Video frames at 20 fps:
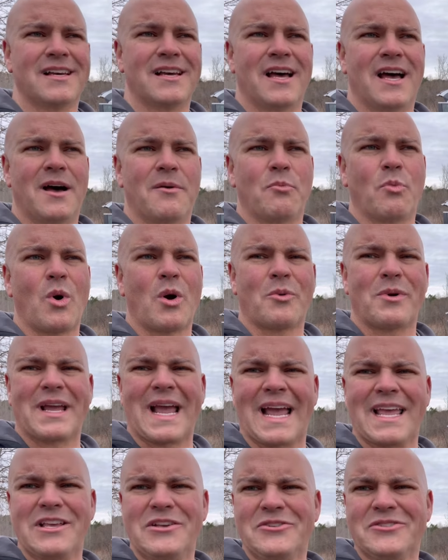um, where we
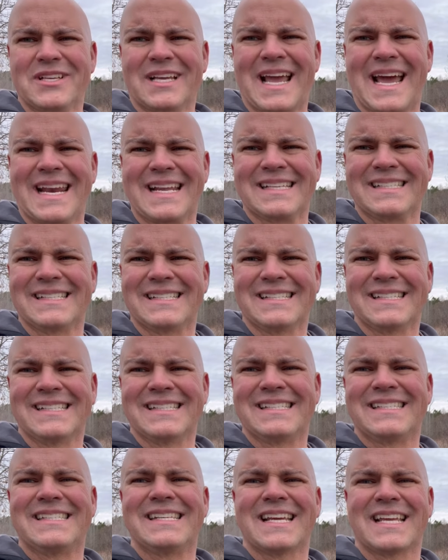got used to kind of
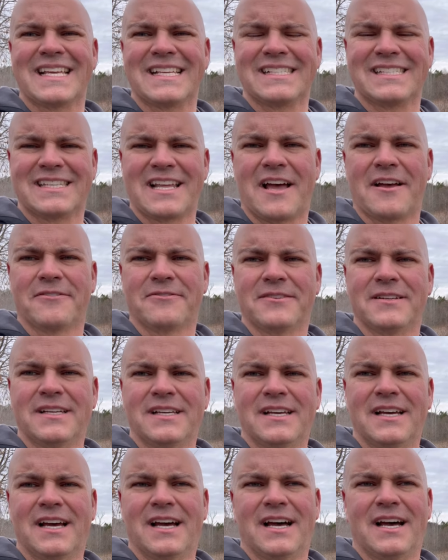sticking stuff,
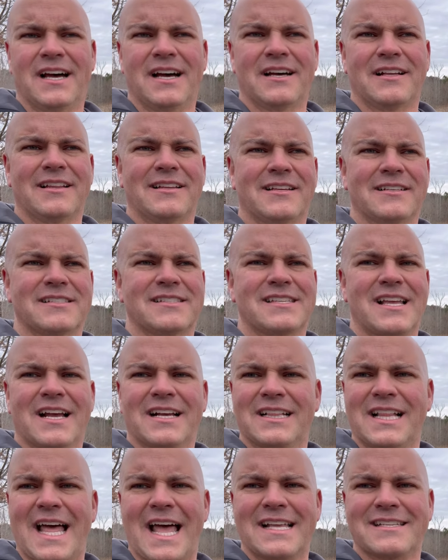uh,
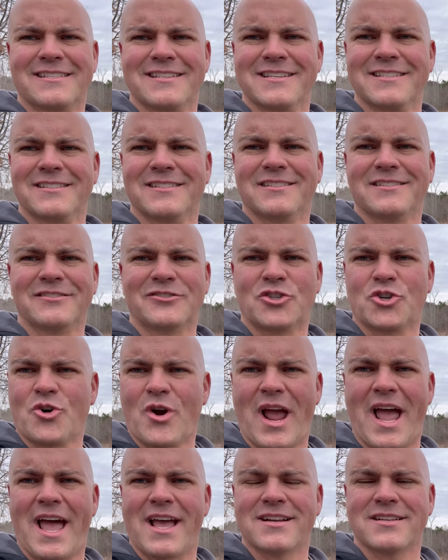sunglasses,
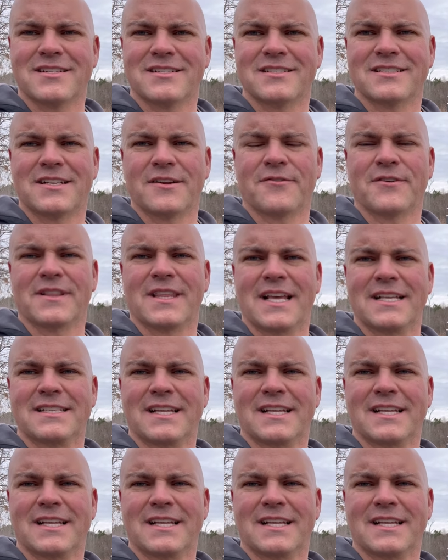trash, different things